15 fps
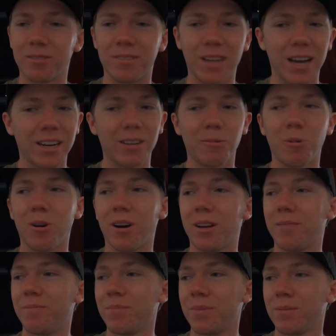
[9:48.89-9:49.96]

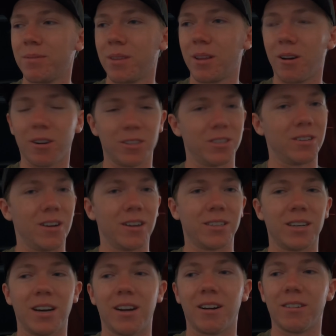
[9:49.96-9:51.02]
91, on stock
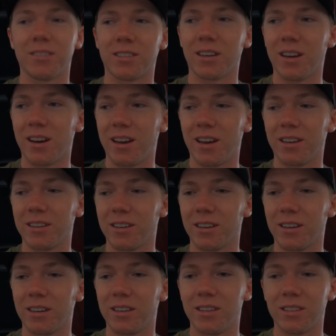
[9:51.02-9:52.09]
tires, and
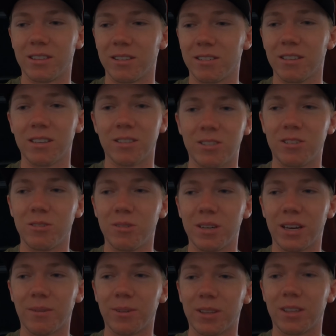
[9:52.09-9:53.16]
it's doing
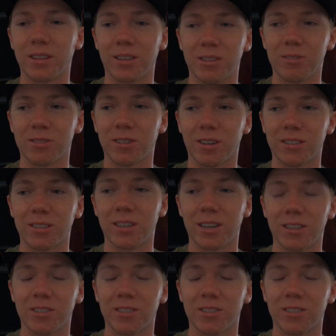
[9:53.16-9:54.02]
everything that you saw today.